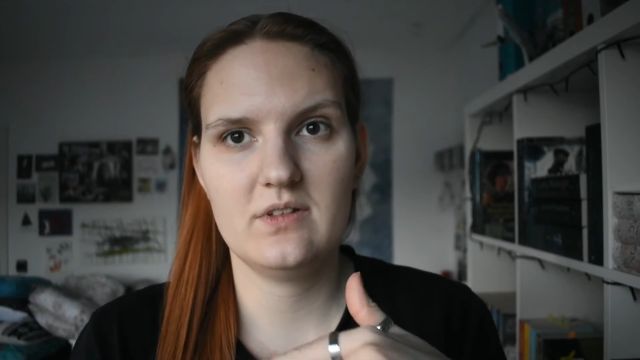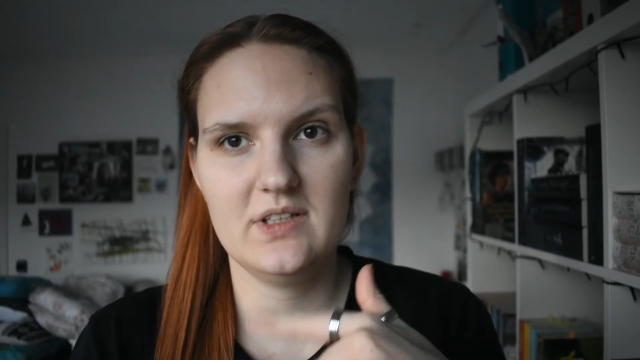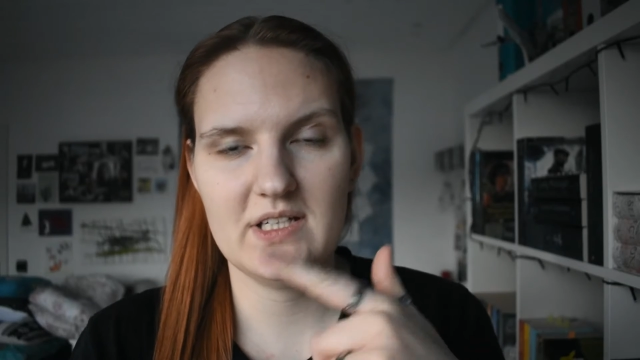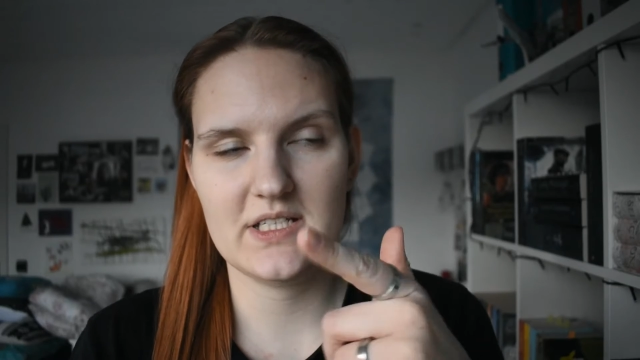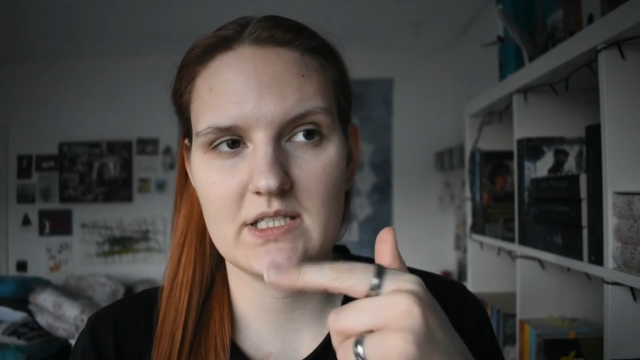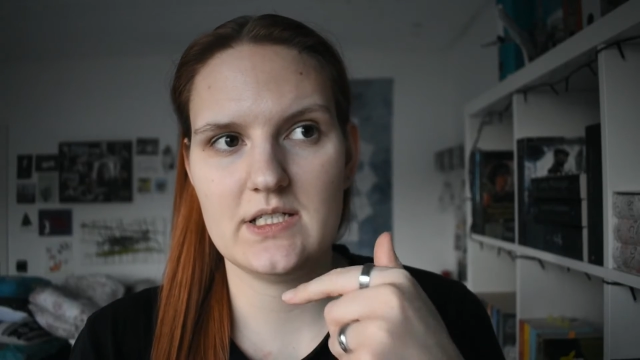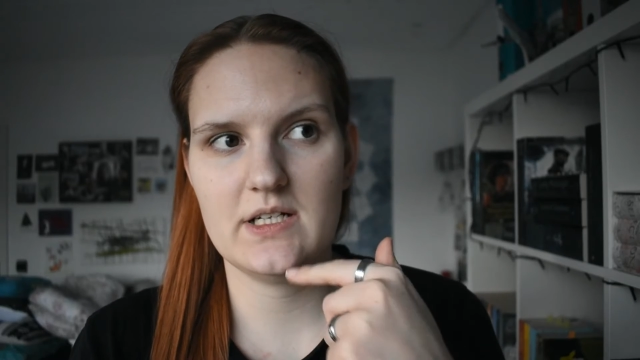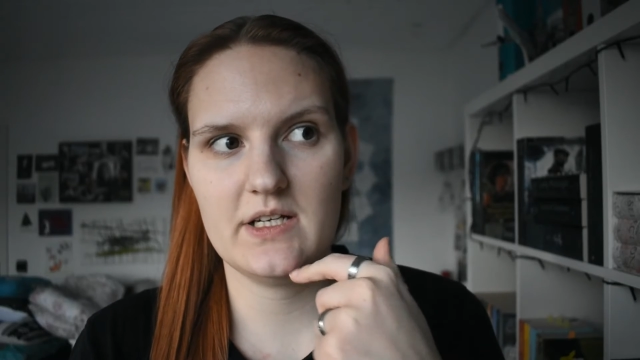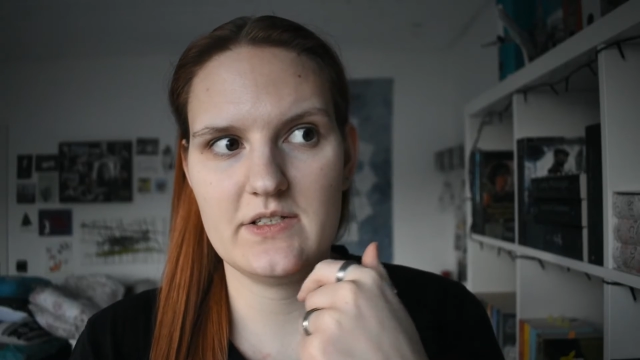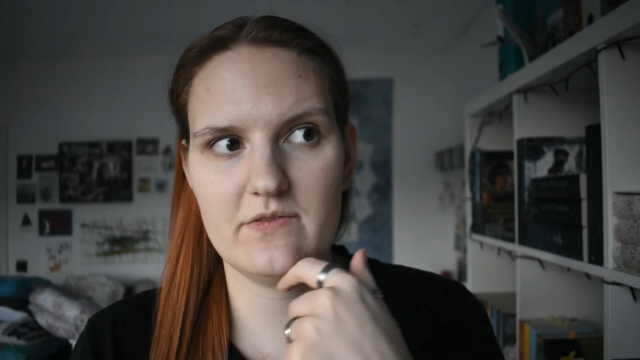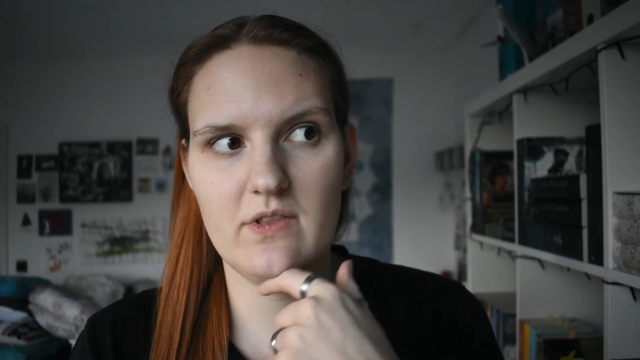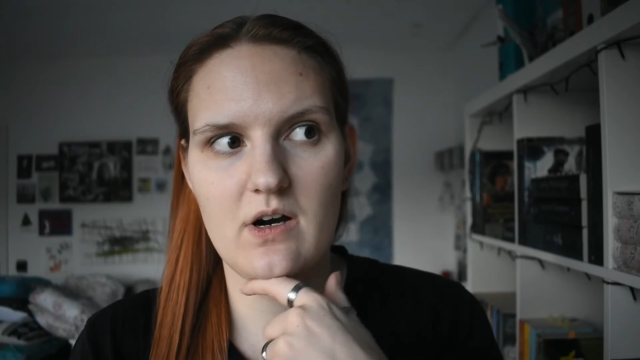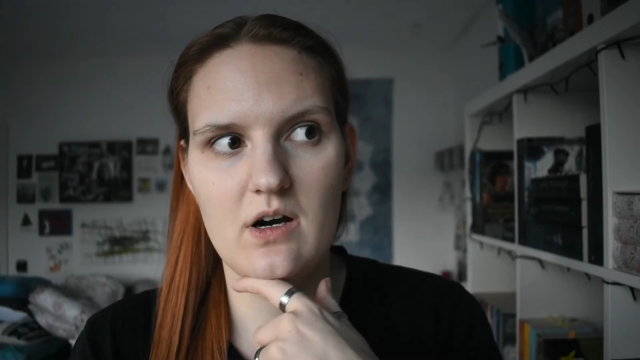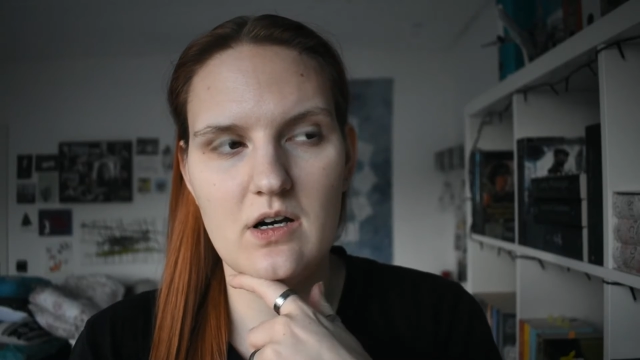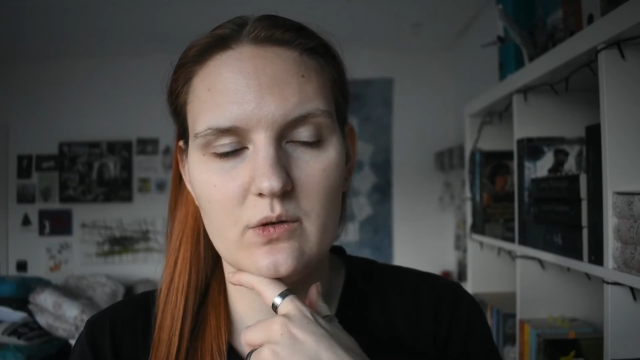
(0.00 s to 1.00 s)
yesterday's
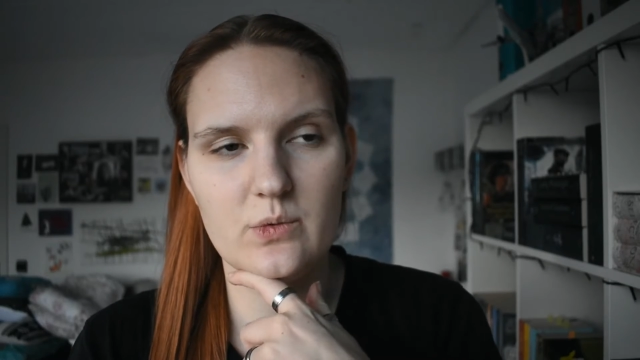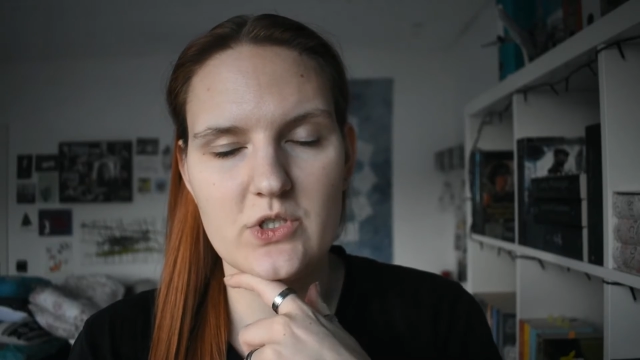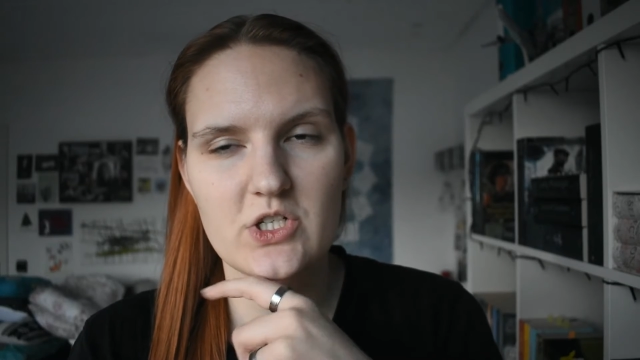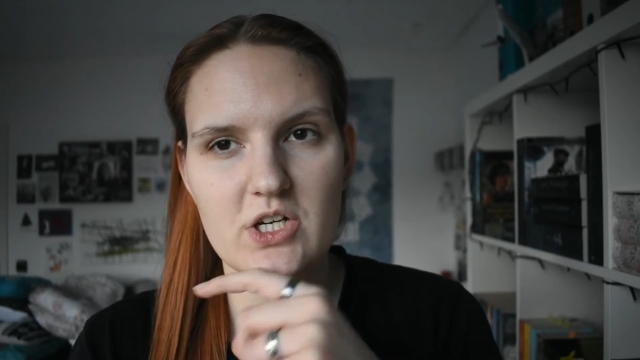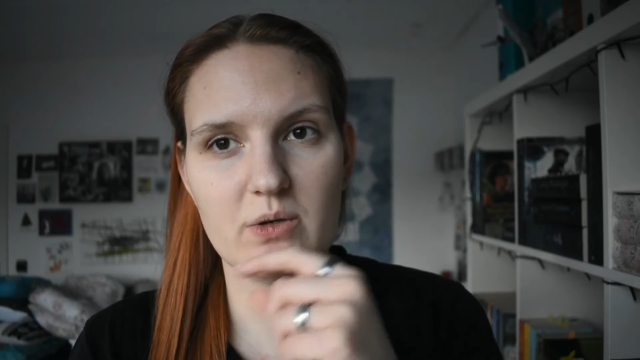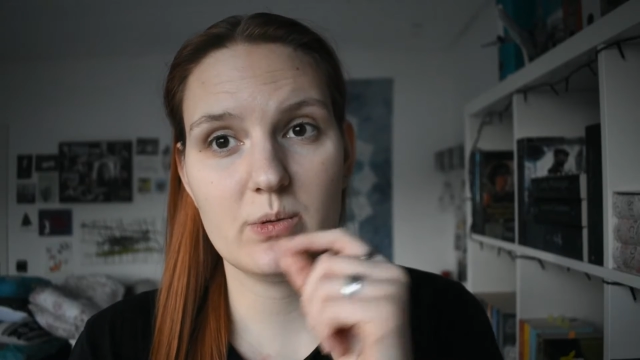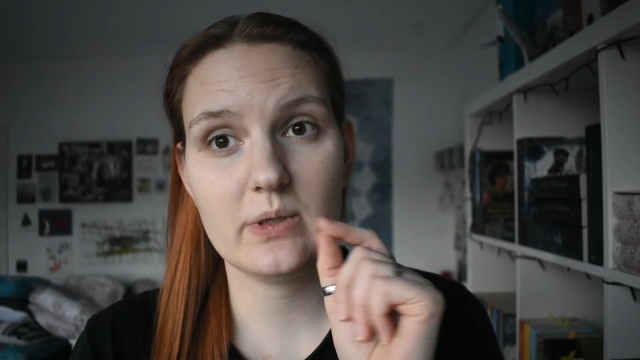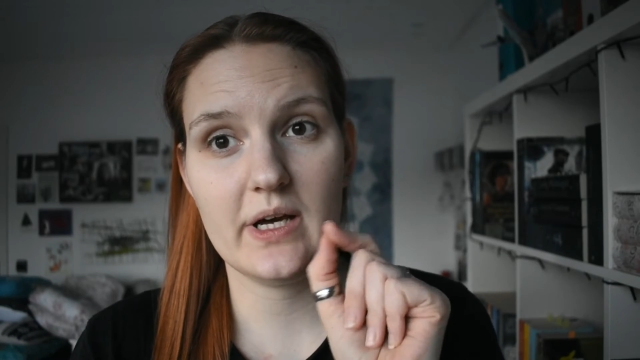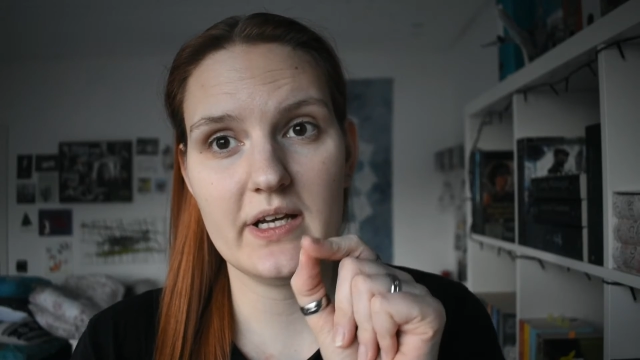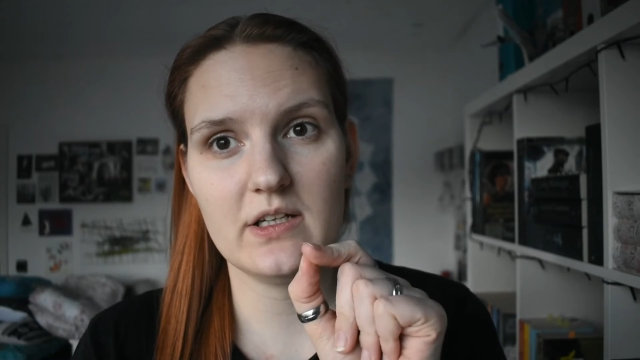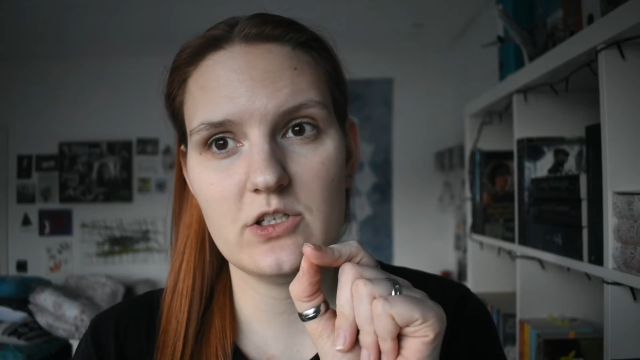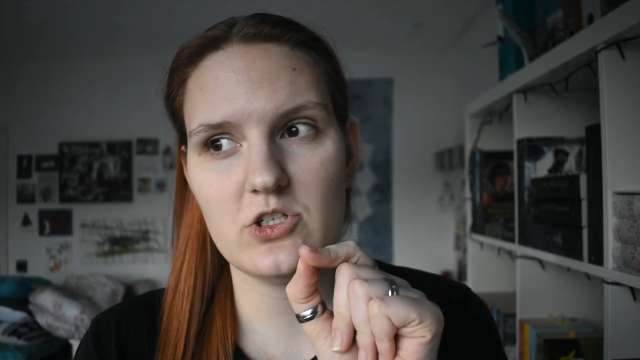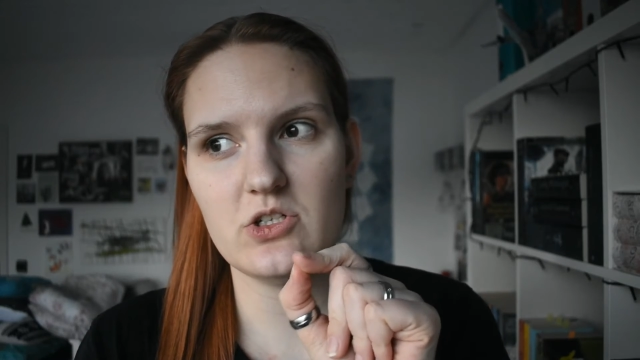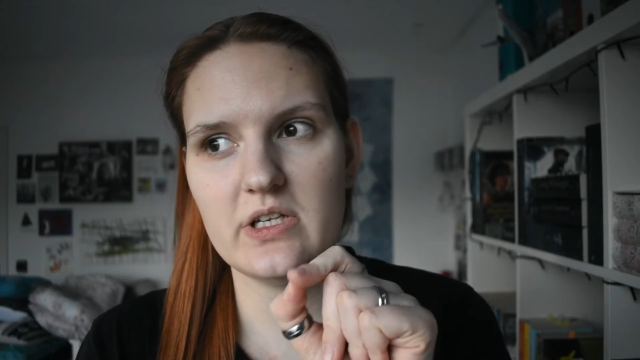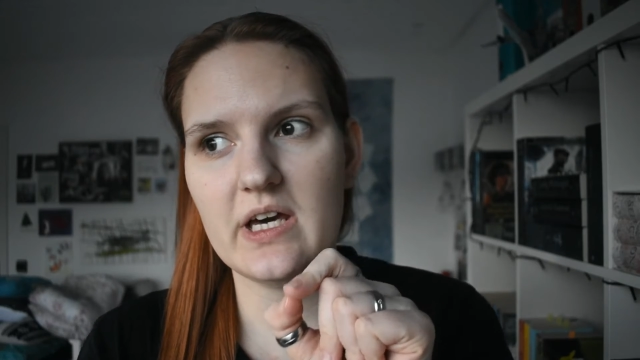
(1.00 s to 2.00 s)
vlog, which I will
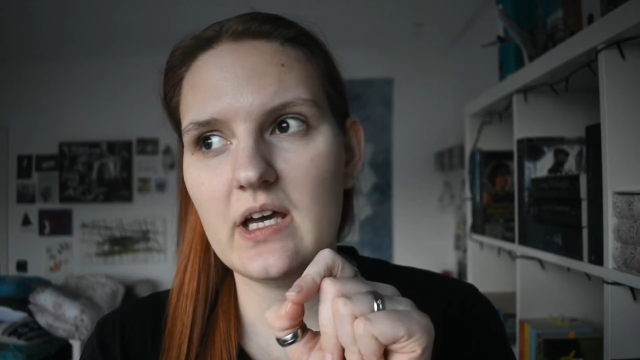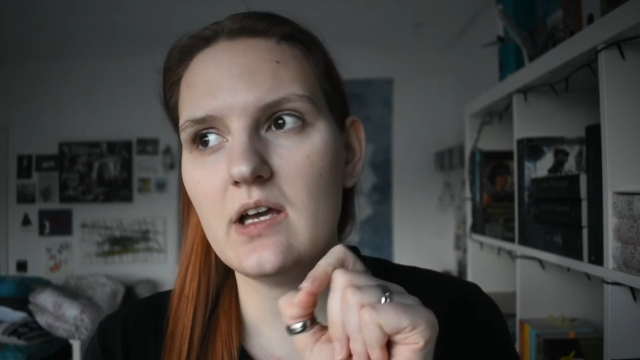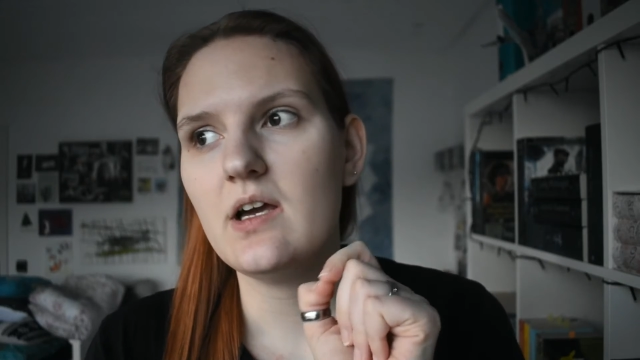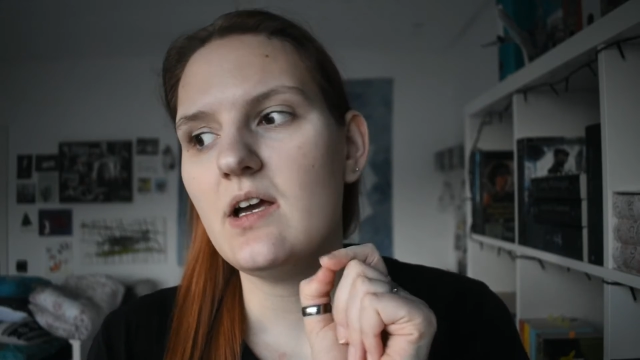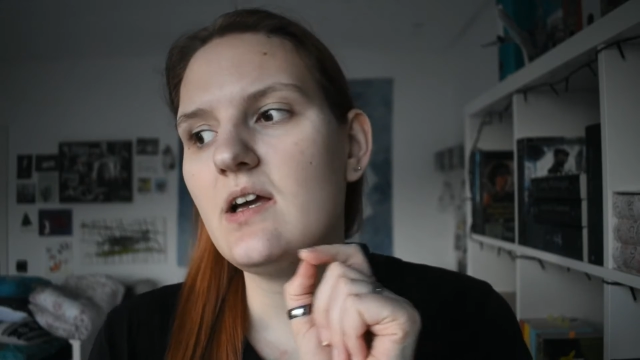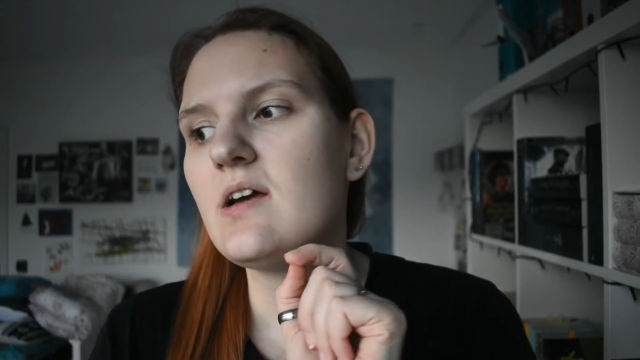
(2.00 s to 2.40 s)
edit today.